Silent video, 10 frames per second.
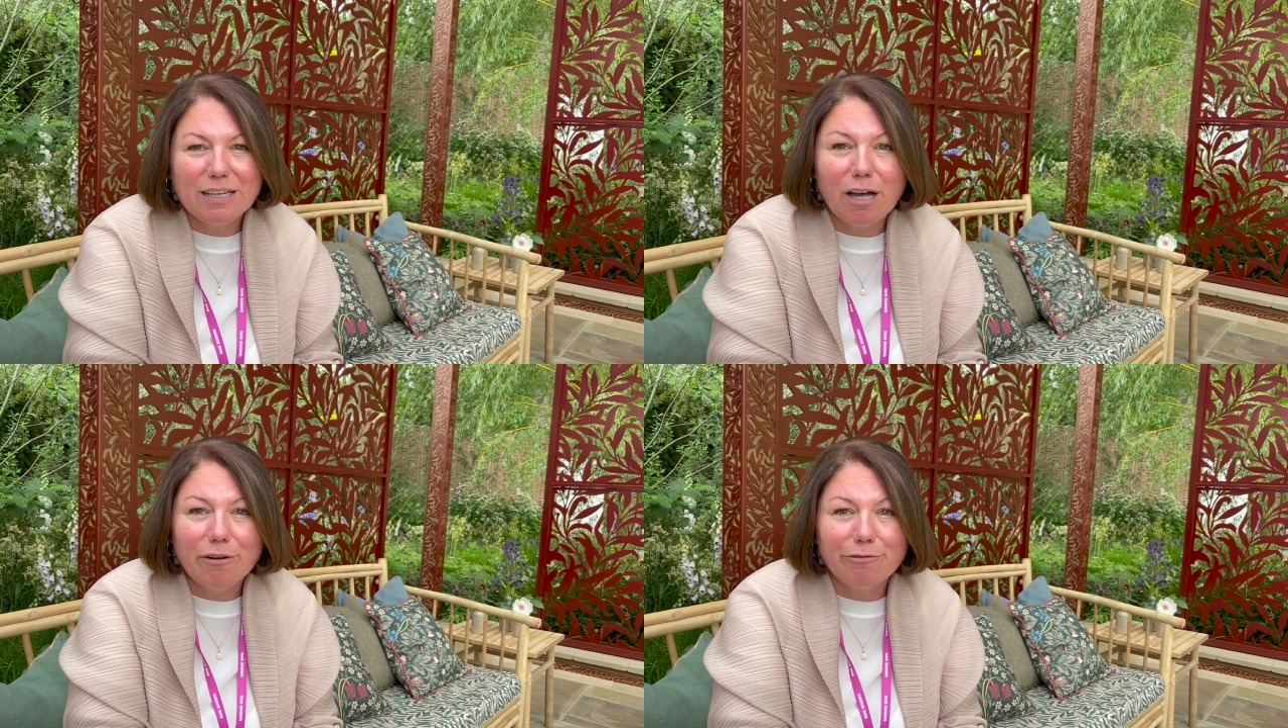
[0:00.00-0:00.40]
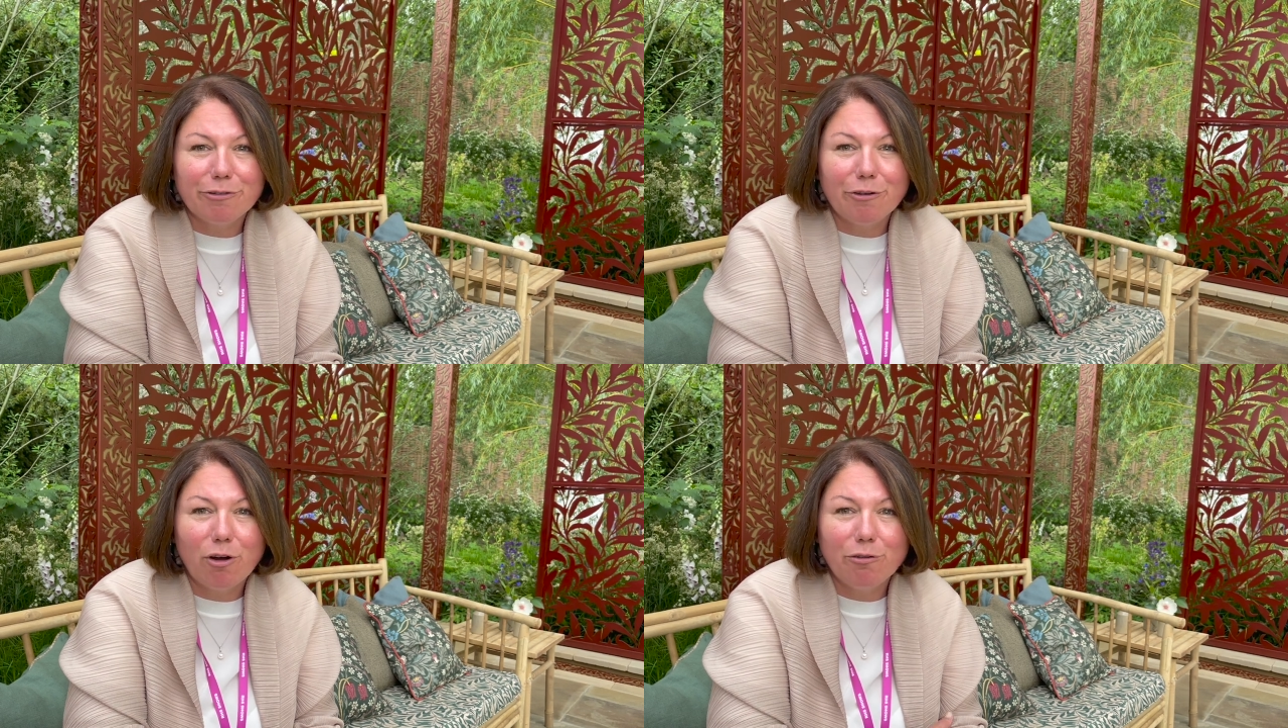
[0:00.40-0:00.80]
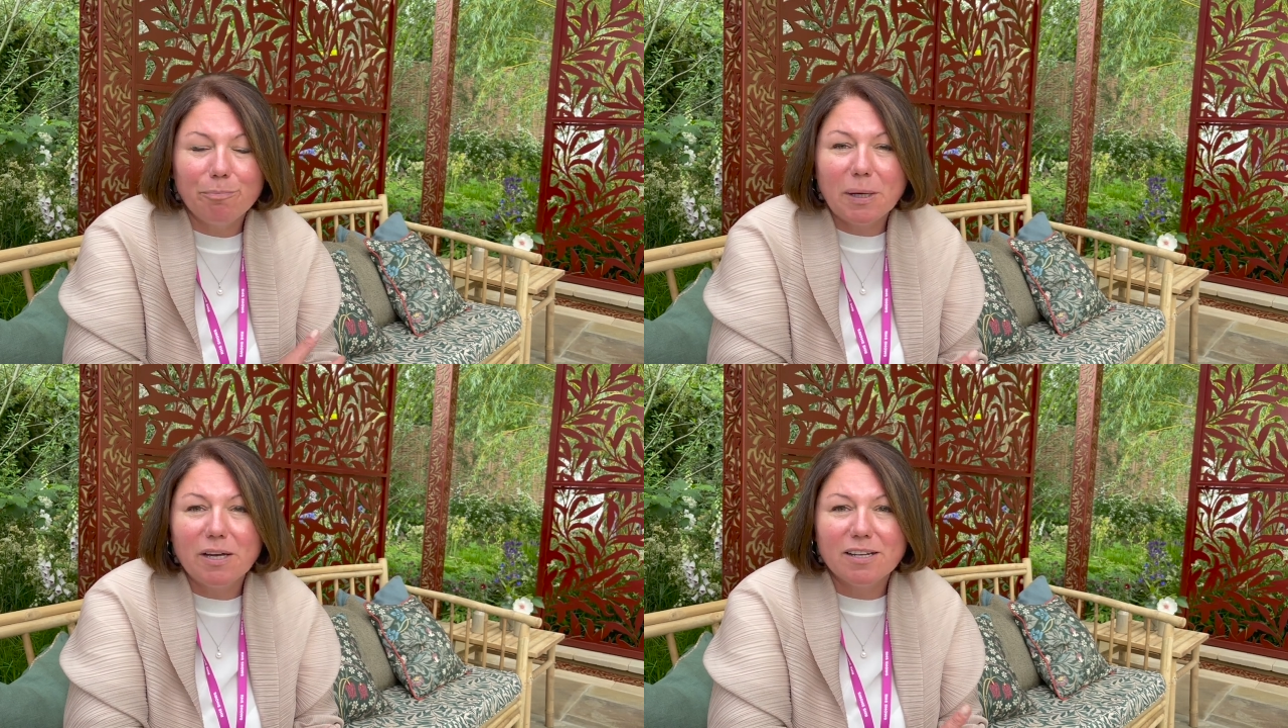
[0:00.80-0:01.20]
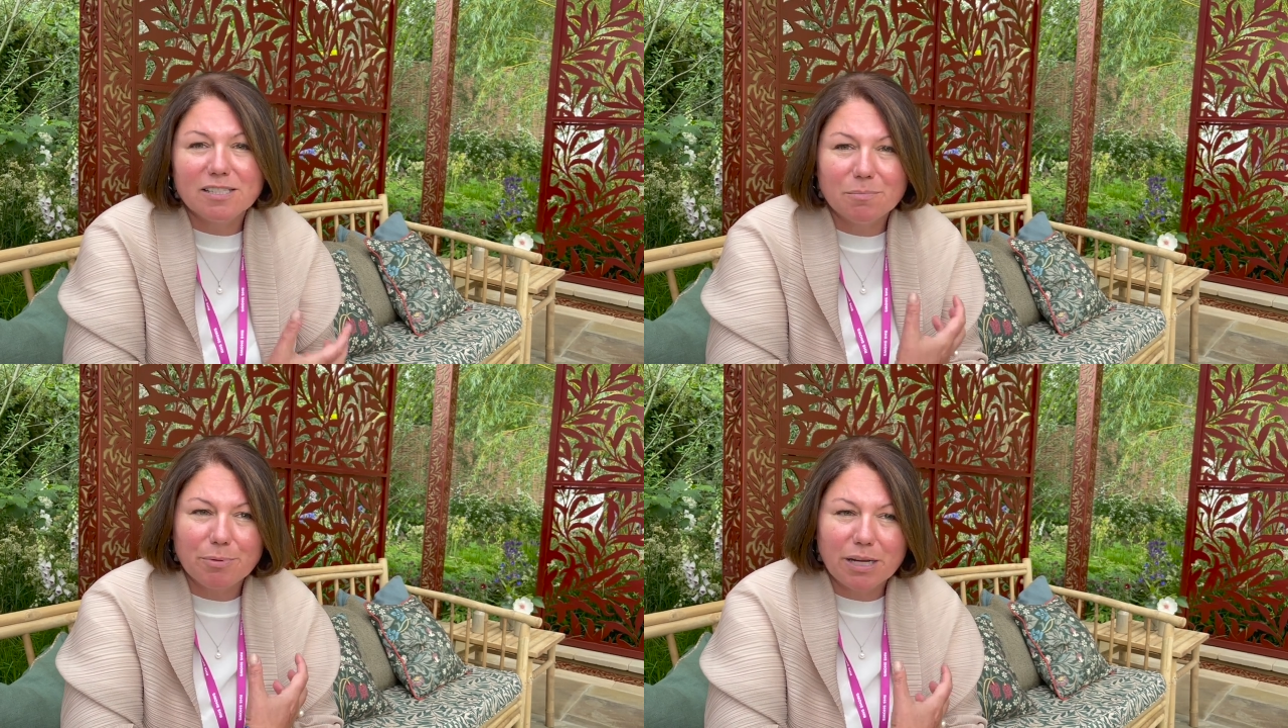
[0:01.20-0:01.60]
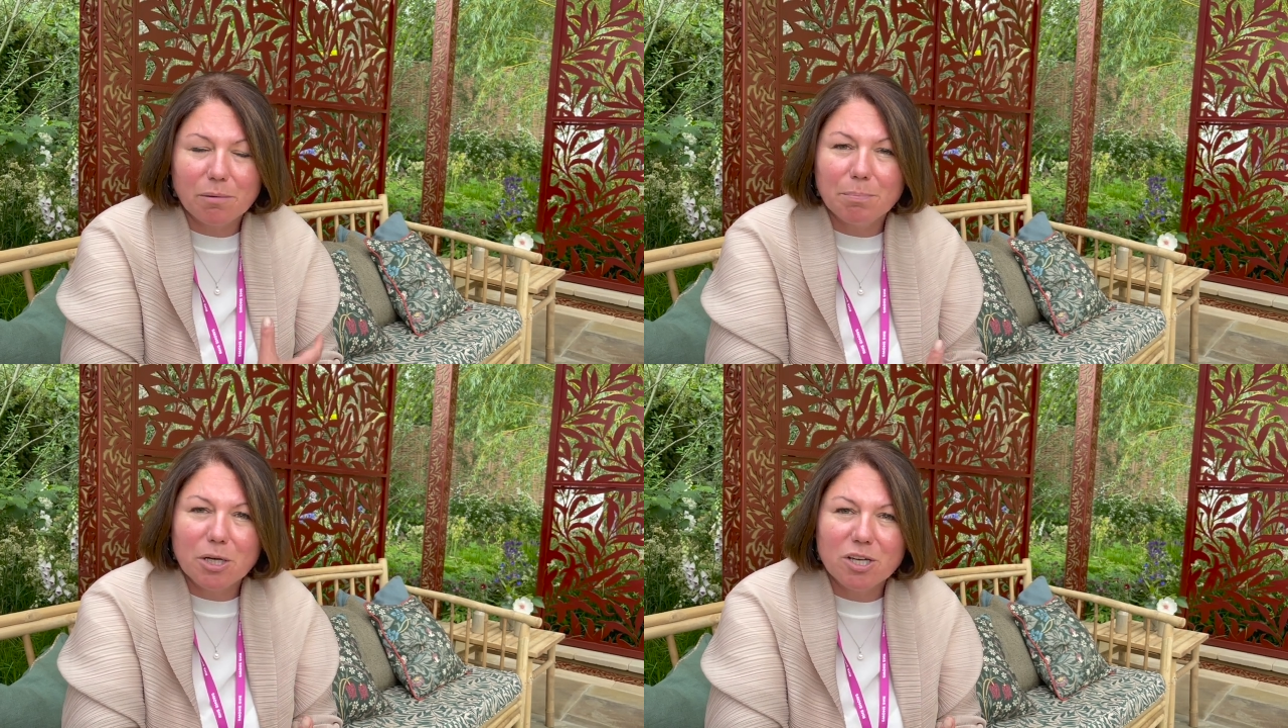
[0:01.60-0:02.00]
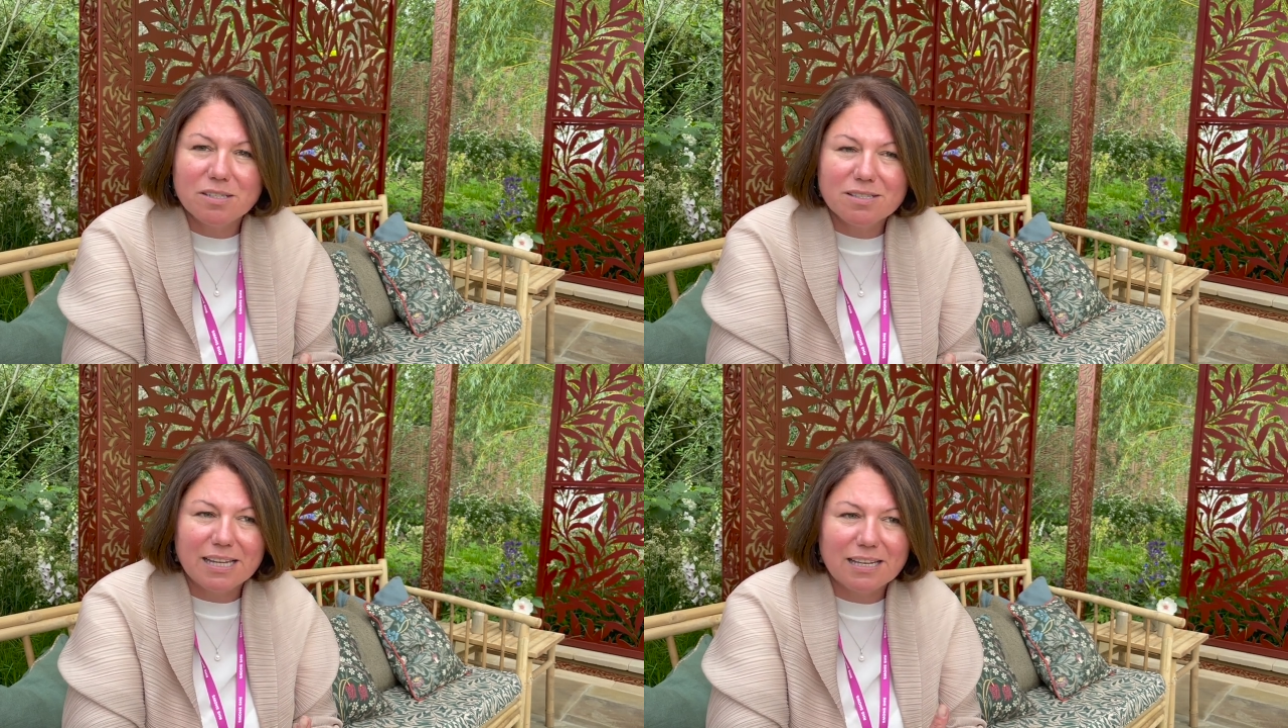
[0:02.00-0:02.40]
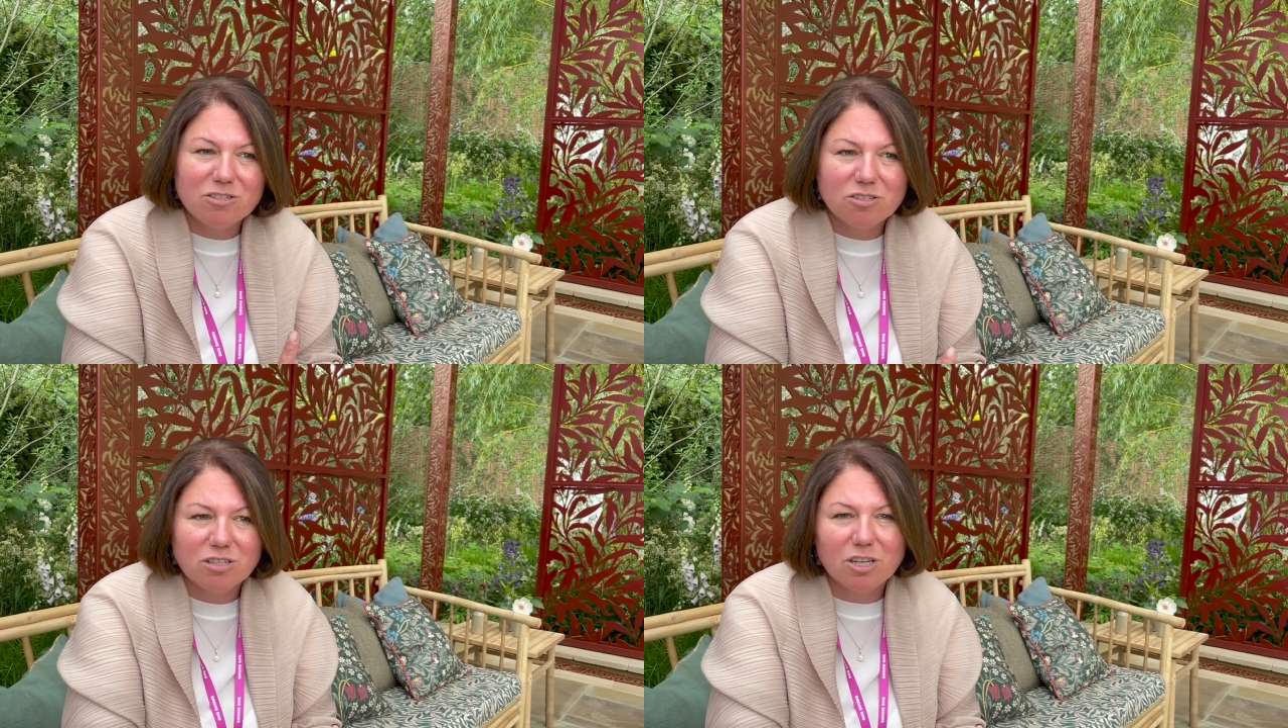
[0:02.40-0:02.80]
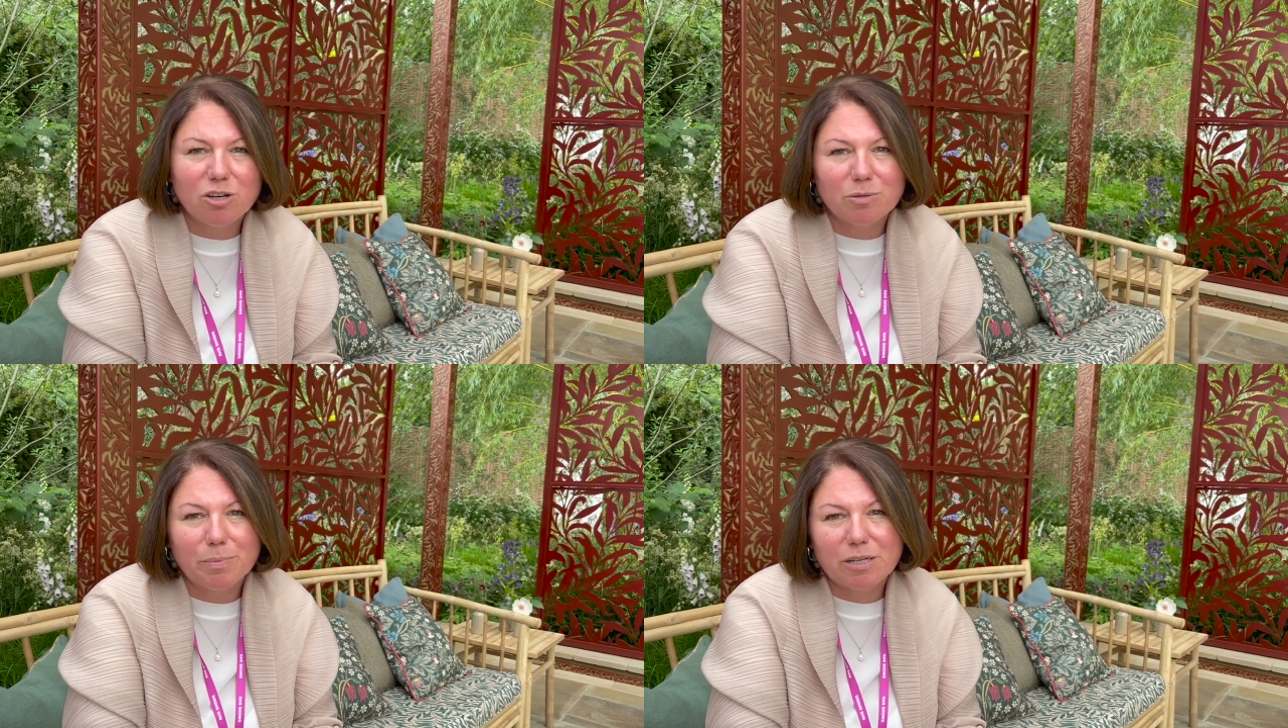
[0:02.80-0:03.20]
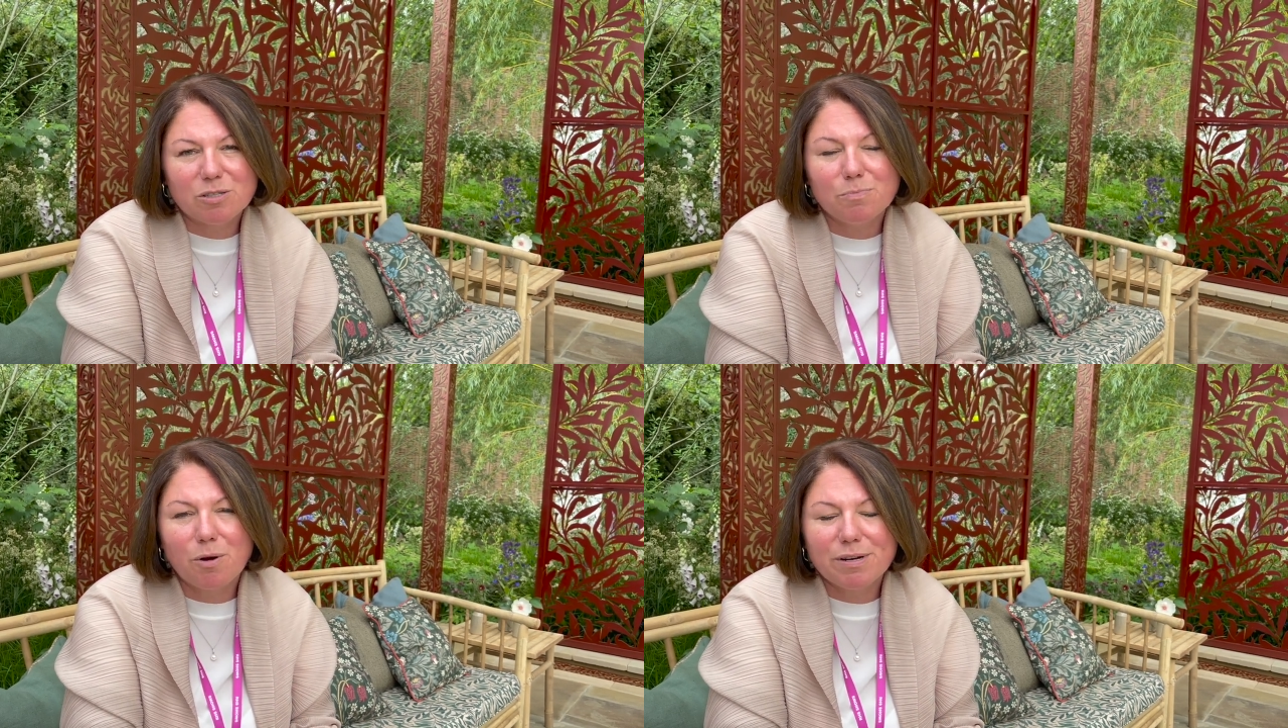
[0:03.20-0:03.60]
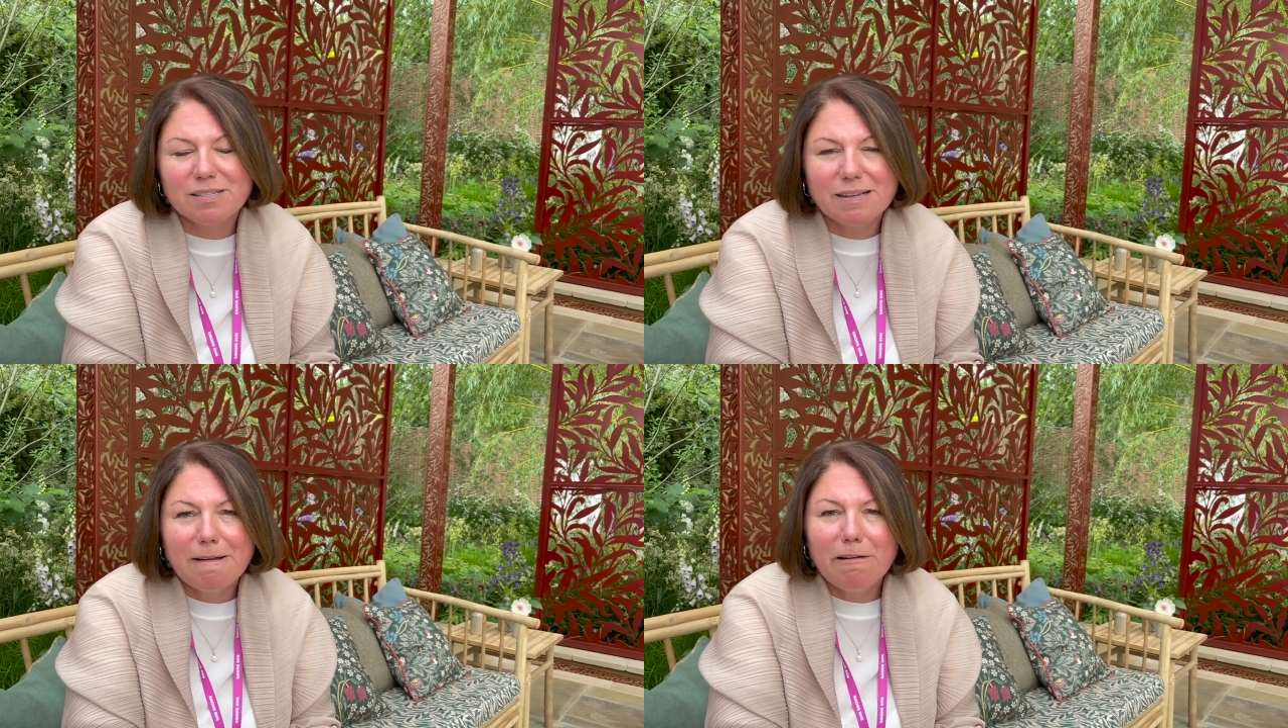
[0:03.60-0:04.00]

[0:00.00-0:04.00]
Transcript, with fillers: love of birds and bringing birds into the garden because Morris